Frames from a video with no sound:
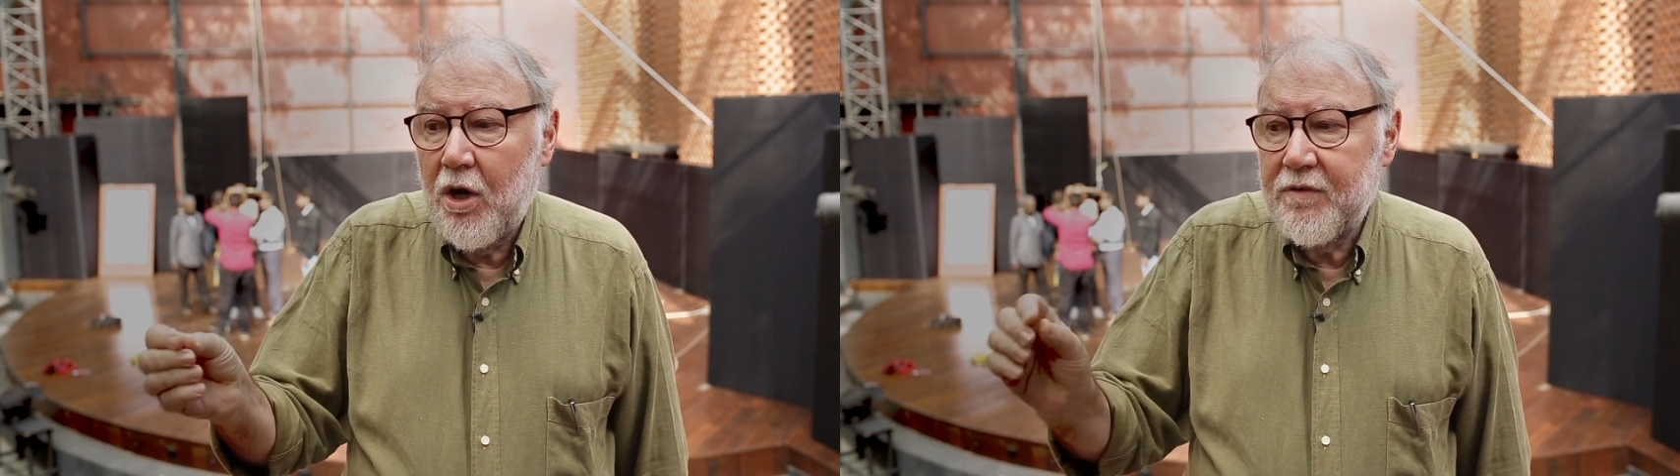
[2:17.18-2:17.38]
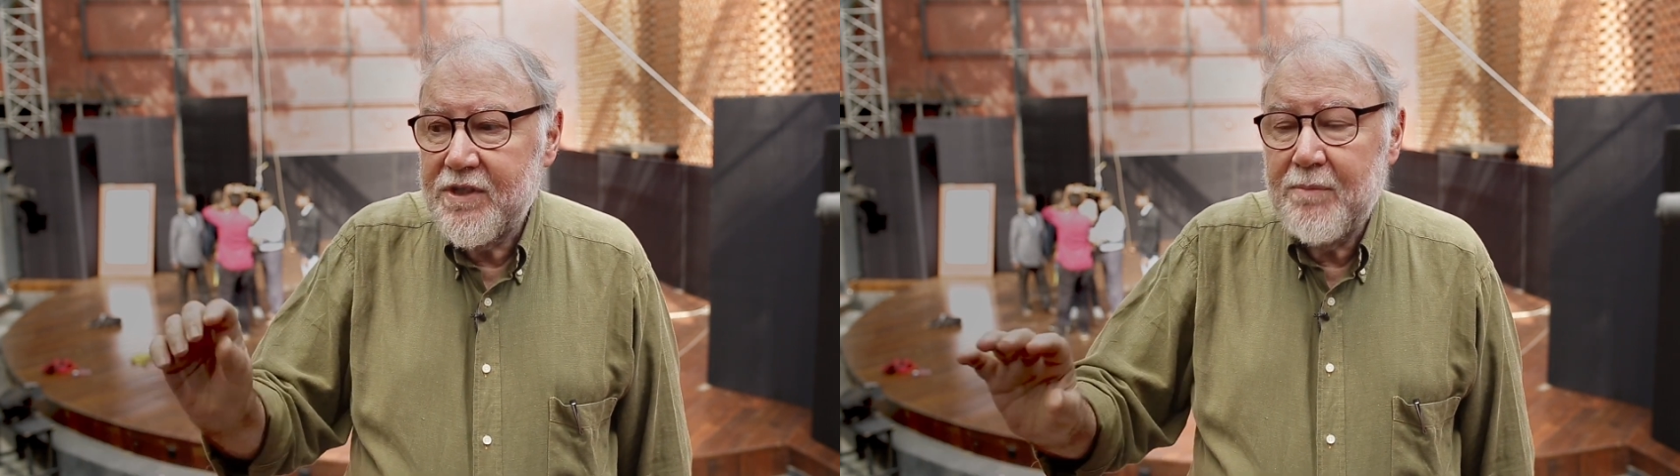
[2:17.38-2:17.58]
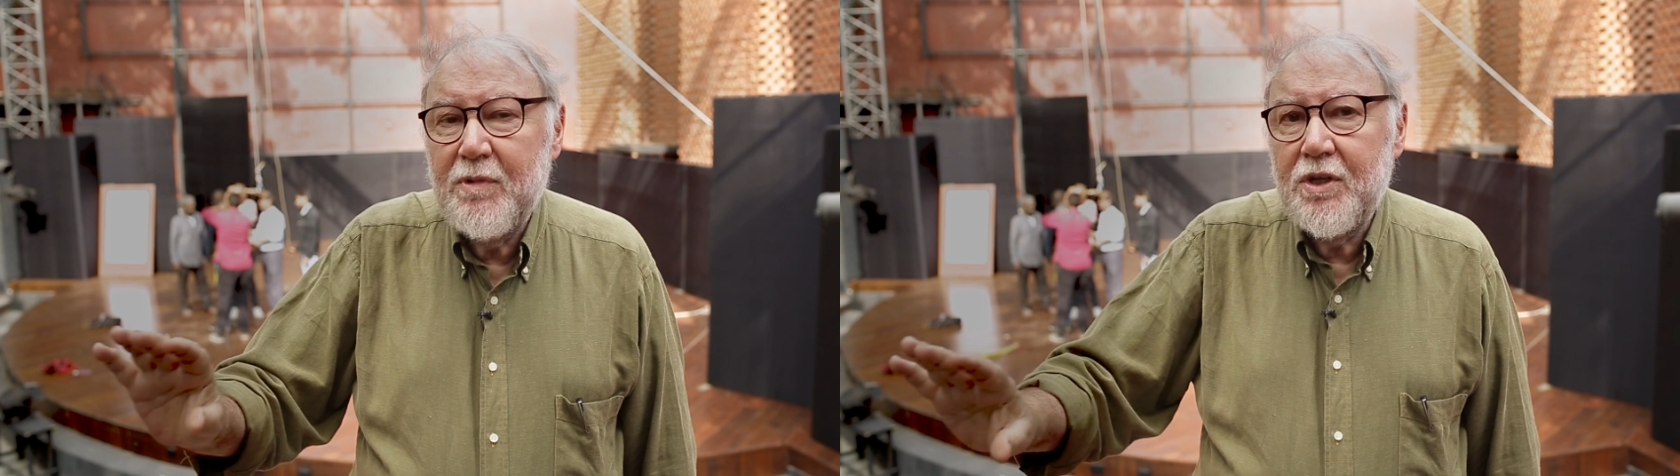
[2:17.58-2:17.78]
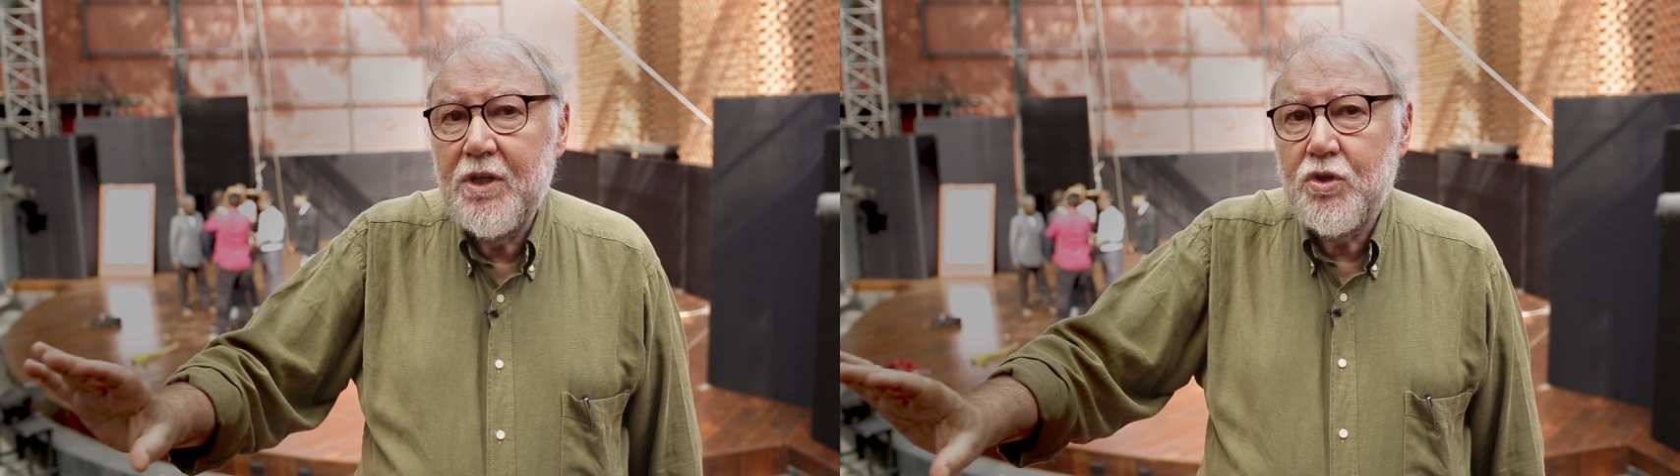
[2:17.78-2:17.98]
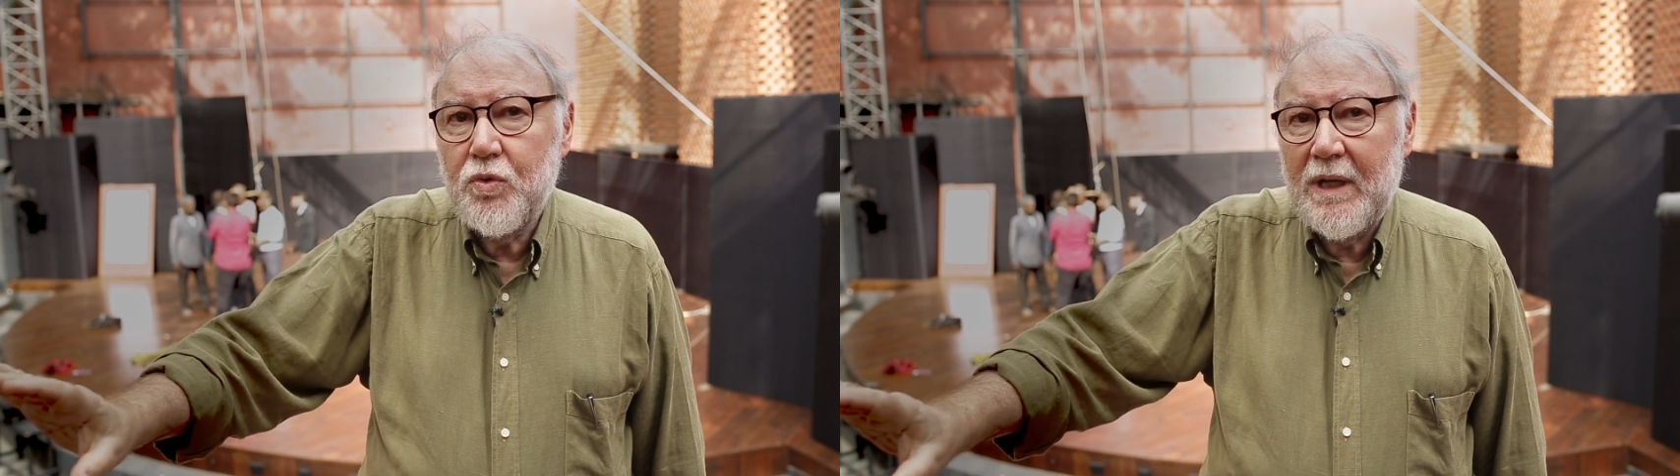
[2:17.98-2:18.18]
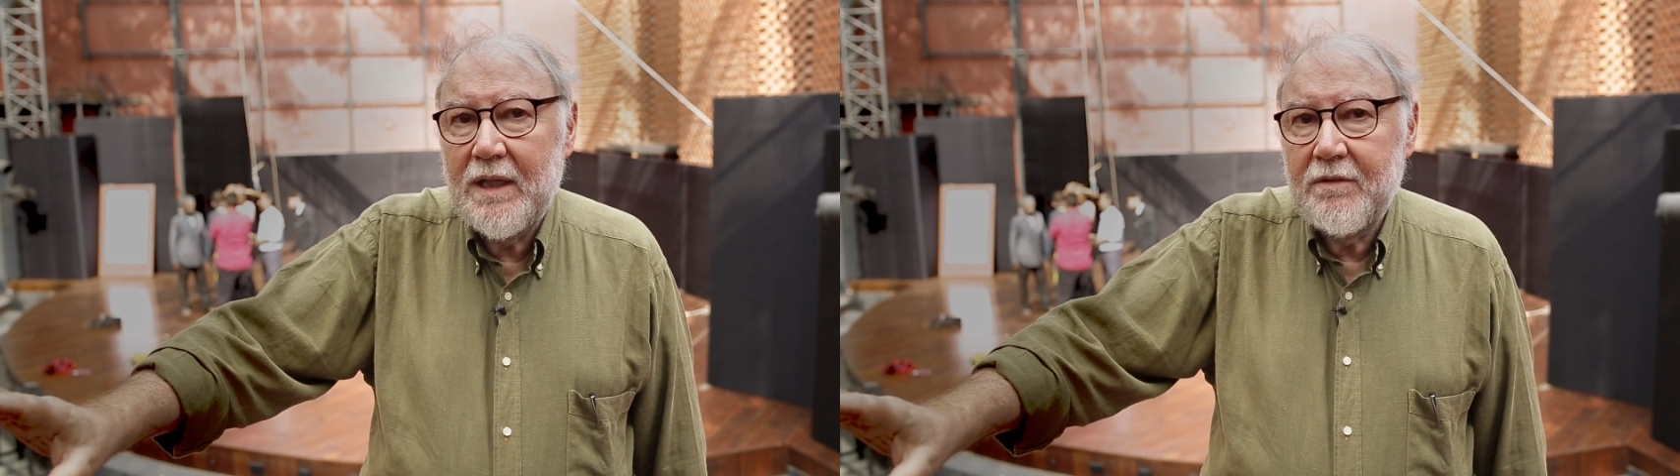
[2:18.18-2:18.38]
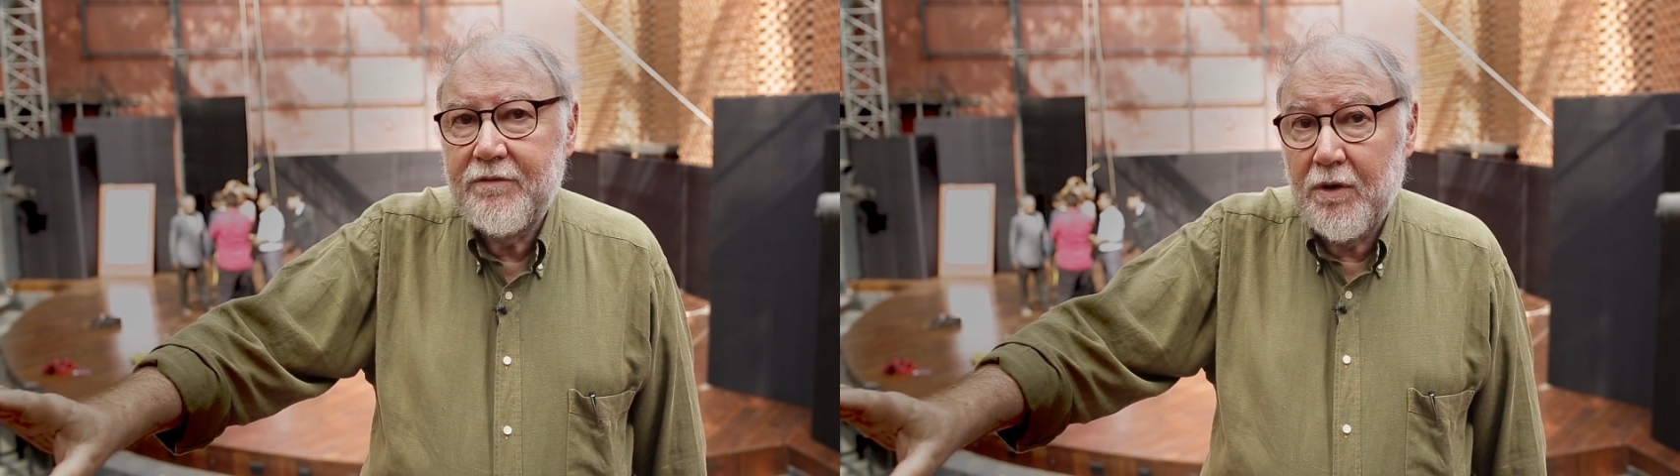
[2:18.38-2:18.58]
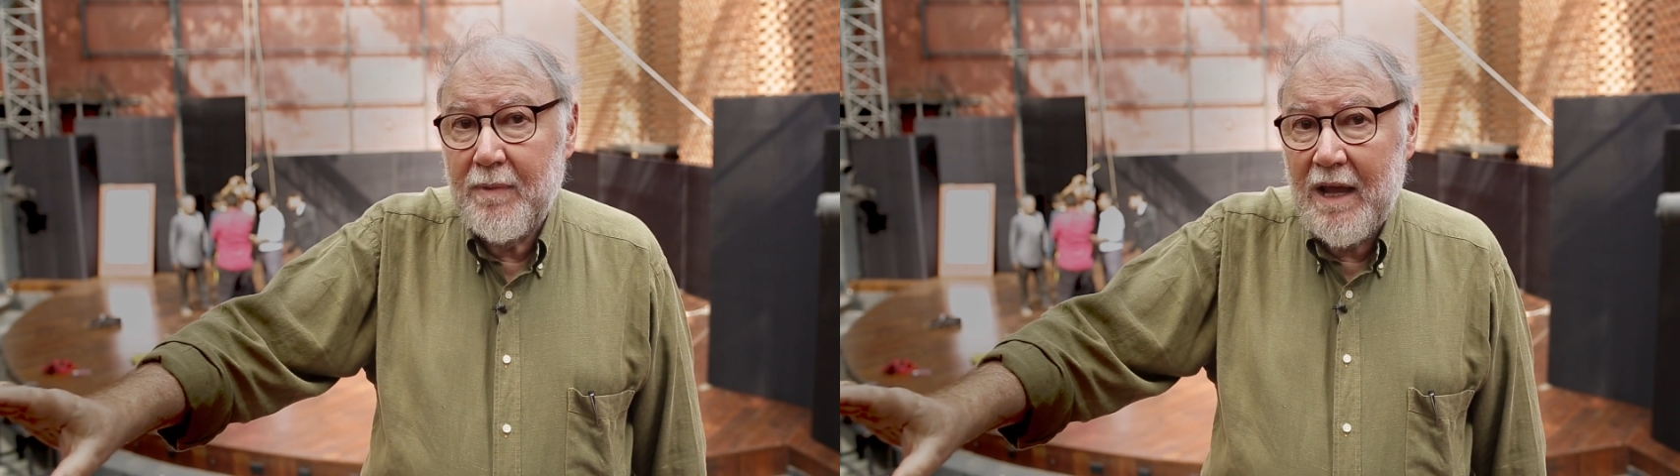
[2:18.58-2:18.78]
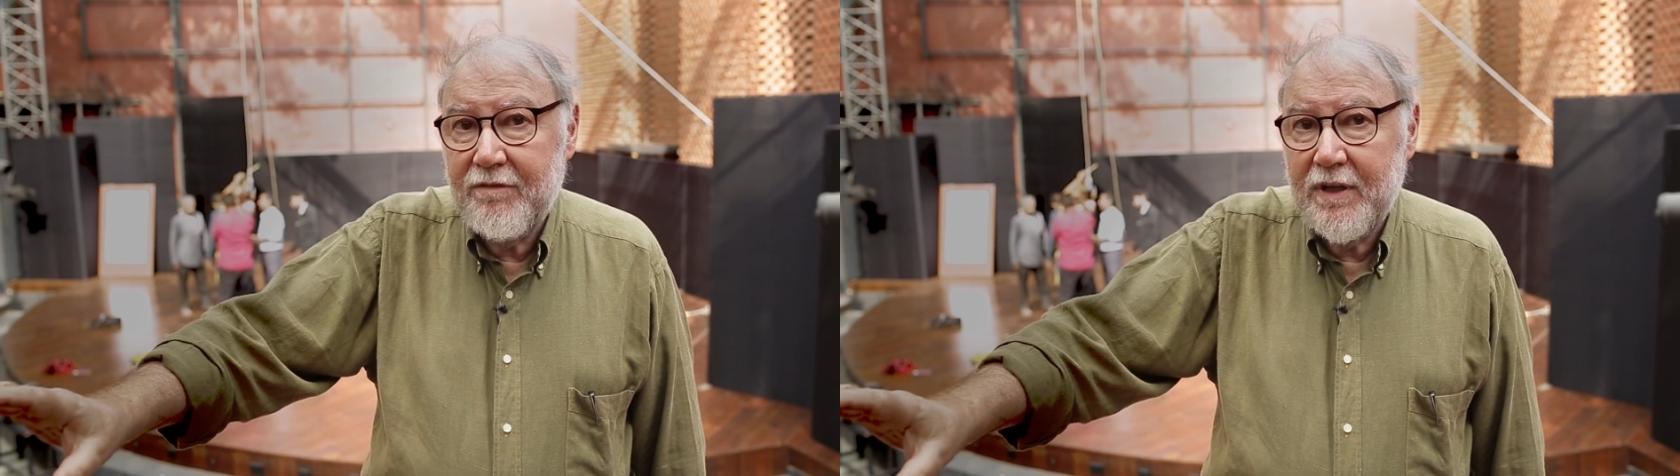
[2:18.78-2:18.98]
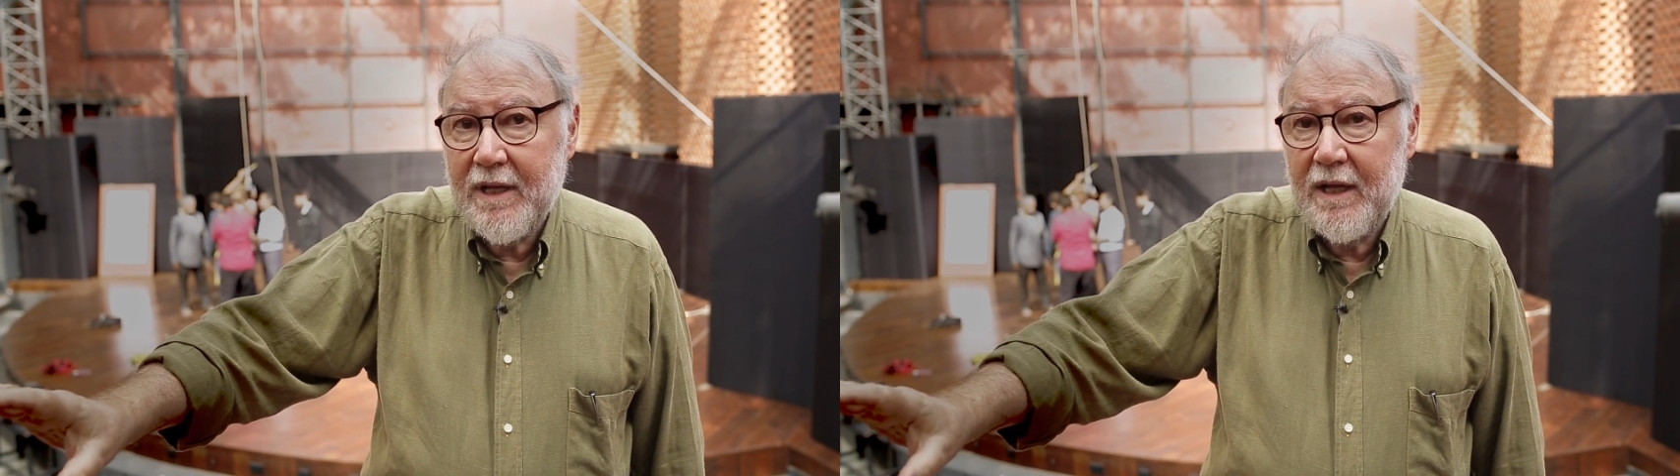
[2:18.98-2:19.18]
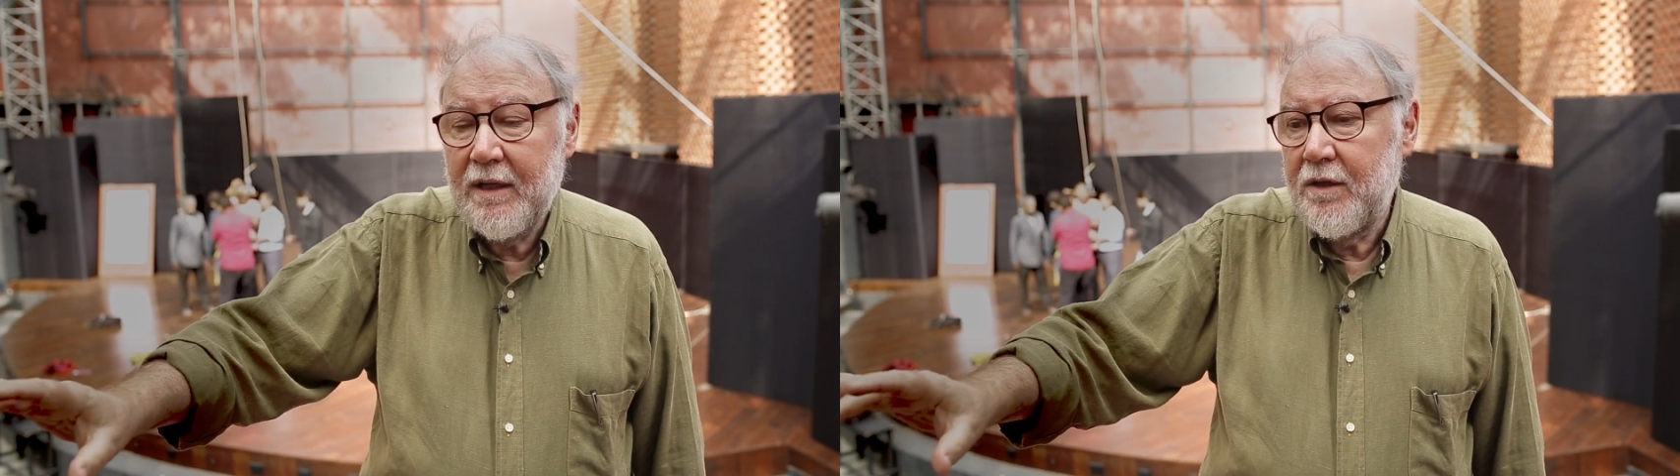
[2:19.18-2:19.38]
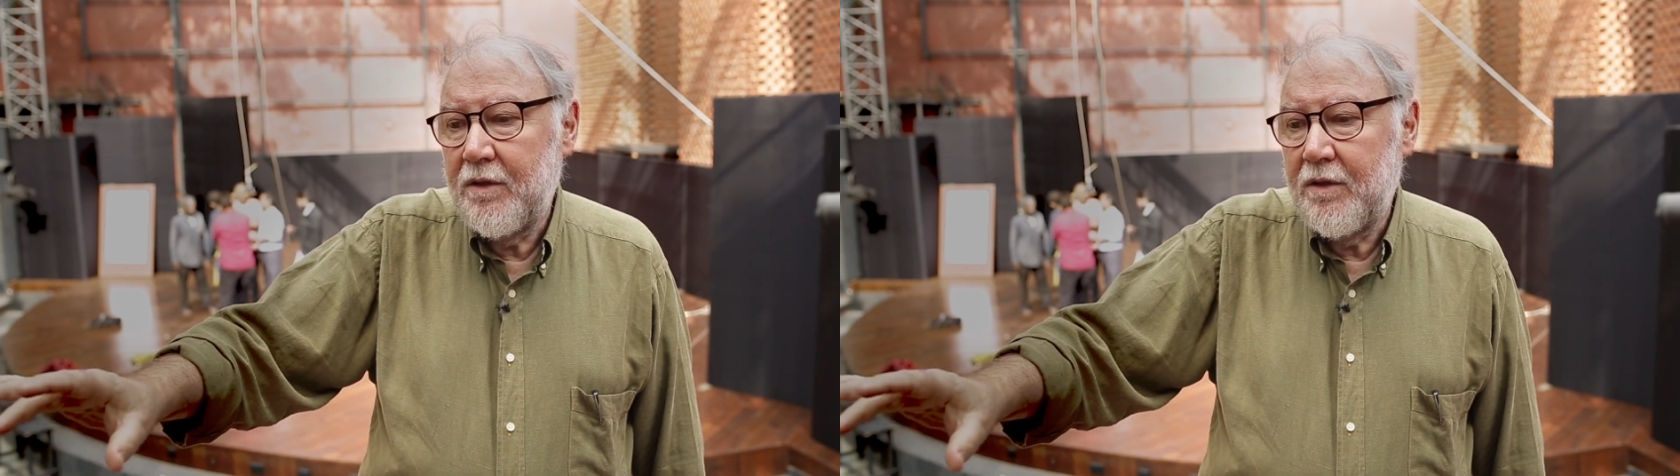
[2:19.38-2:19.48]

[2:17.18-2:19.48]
of some ritual from Africa,